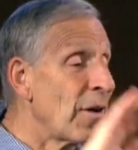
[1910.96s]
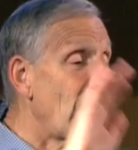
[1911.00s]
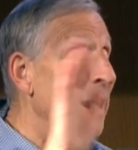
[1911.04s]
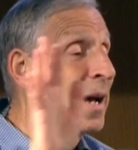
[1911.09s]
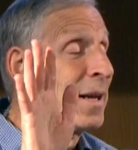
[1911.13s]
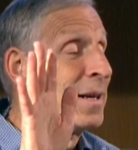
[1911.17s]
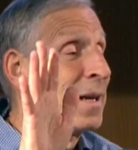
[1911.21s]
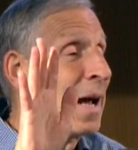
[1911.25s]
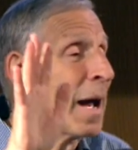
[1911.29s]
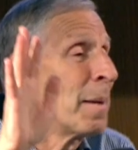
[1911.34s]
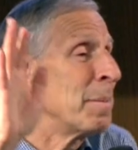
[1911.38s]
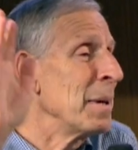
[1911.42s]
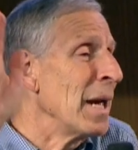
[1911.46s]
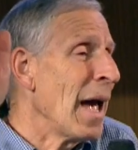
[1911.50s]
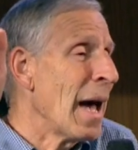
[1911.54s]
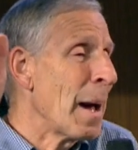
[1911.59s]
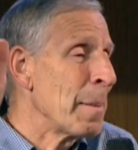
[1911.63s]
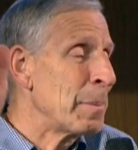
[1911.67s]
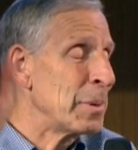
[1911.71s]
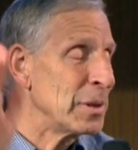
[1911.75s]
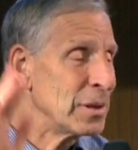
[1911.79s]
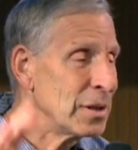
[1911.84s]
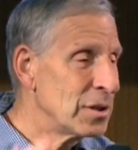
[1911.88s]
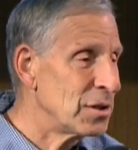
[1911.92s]
Fine, I'd be
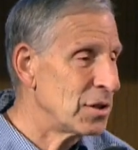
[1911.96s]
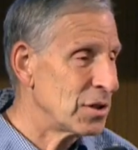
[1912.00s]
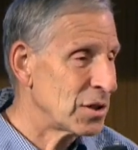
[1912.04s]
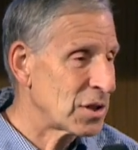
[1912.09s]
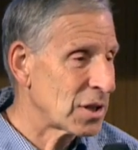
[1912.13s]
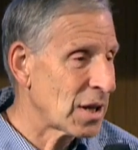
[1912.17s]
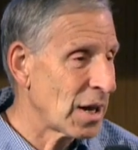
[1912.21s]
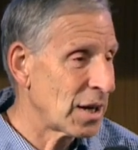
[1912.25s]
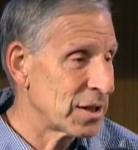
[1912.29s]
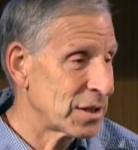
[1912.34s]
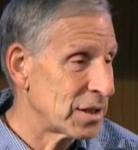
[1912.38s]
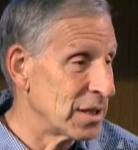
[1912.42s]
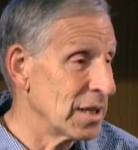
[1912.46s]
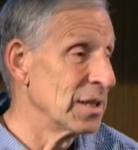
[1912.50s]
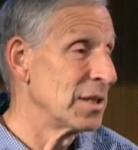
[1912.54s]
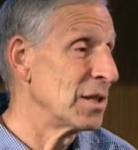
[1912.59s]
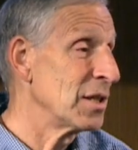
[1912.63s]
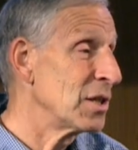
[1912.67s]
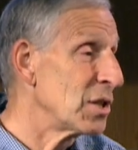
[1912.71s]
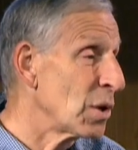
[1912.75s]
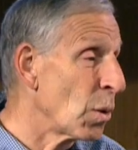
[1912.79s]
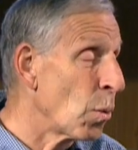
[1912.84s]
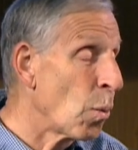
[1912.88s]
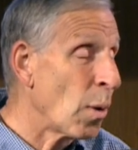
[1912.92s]
happy to discuss
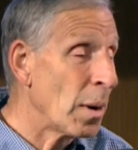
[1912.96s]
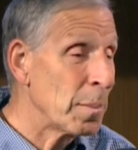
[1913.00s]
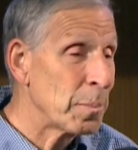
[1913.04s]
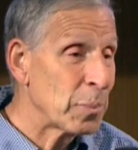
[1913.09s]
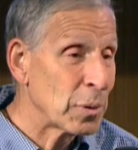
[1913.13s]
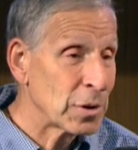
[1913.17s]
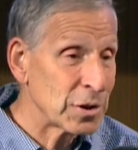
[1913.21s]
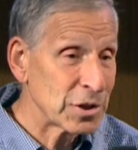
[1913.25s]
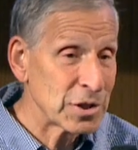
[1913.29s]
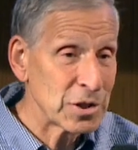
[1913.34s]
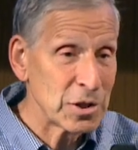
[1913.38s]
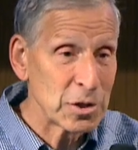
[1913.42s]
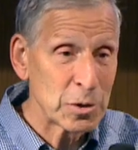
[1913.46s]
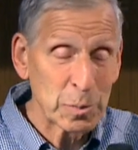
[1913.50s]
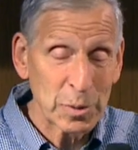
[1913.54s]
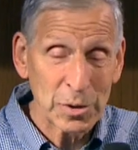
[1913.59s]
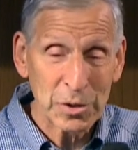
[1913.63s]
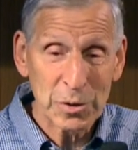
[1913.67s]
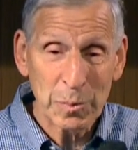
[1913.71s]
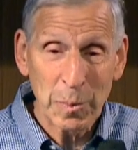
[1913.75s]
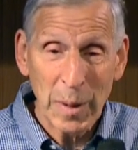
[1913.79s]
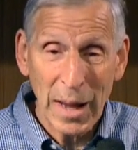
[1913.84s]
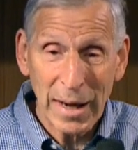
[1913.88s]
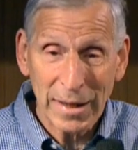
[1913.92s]
these. These are one person's
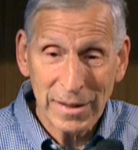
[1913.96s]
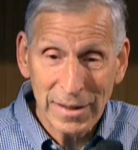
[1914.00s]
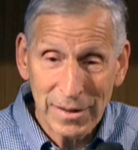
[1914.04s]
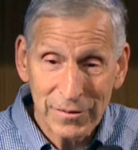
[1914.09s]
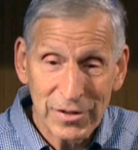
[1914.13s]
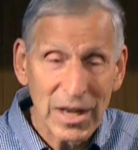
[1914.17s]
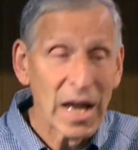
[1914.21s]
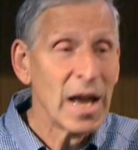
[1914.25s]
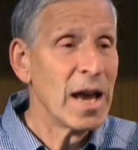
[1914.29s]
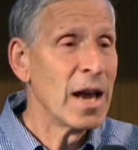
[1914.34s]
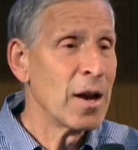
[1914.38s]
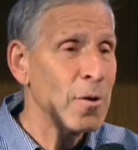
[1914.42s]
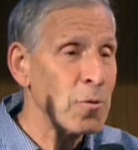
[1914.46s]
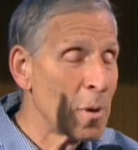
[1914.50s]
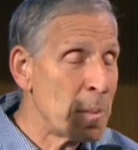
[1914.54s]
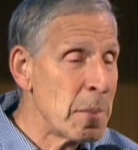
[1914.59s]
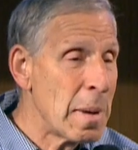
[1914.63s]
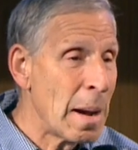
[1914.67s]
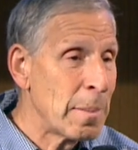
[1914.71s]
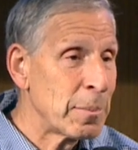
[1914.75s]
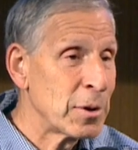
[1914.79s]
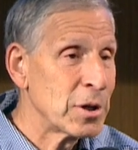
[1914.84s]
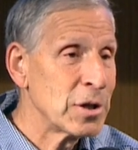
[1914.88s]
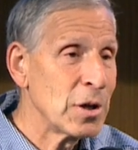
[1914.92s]
perspective. And
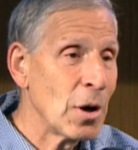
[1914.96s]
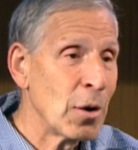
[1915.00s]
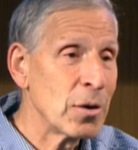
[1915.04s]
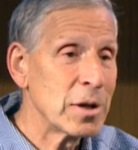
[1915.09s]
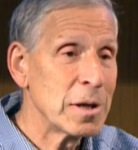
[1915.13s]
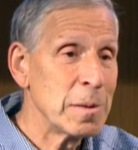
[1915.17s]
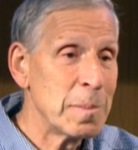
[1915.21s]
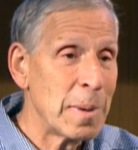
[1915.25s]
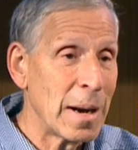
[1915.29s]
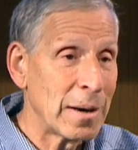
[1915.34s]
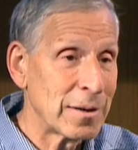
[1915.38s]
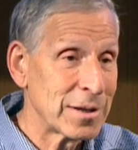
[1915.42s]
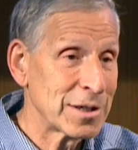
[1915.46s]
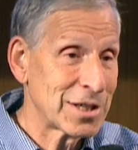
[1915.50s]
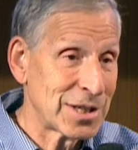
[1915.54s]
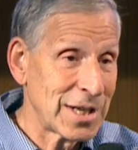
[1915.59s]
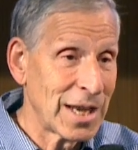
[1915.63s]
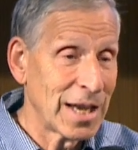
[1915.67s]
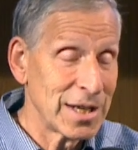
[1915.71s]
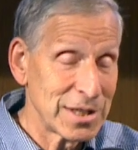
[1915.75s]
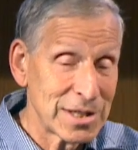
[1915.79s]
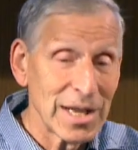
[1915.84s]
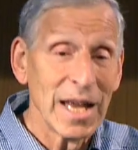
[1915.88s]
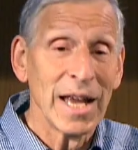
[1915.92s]
remember, Yogi Berra
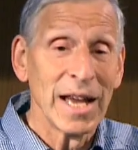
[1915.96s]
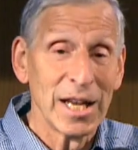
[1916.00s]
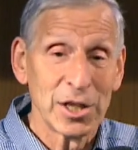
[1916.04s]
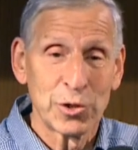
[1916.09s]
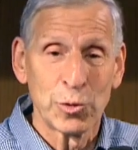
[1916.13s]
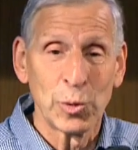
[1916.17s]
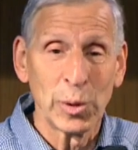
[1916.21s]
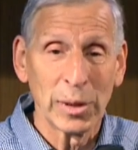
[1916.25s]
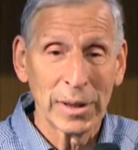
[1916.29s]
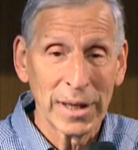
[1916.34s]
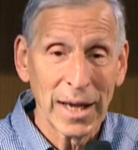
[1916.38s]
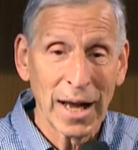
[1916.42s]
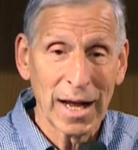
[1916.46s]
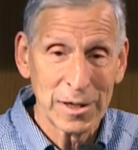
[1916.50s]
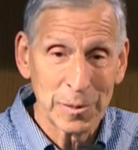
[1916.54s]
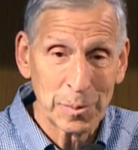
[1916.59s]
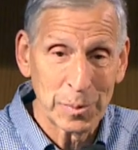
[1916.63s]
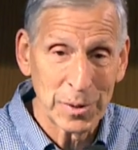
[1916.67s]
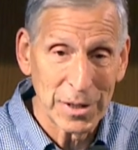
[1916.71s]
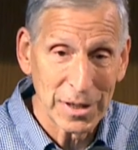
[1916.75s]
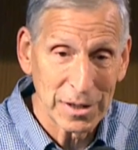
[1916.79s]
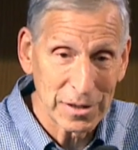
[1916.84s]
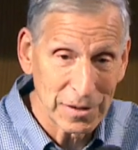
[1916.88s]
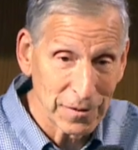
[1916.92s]
says it's really hard
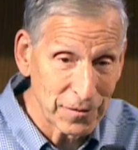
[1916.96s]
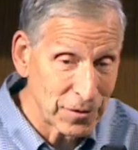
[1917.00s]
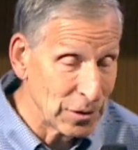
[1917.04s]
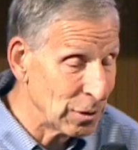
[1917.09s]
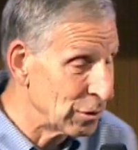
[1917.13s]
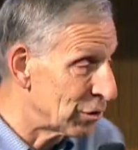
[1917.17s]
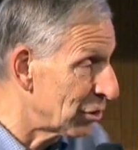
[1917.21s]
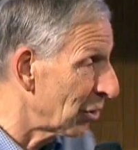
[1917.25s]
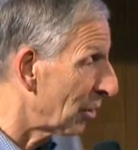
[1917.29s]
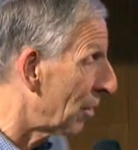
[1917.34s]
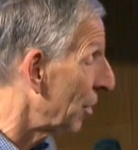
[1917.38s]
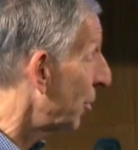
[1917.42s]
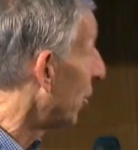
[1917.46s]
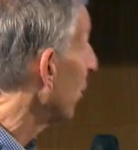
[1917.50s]
to predict the future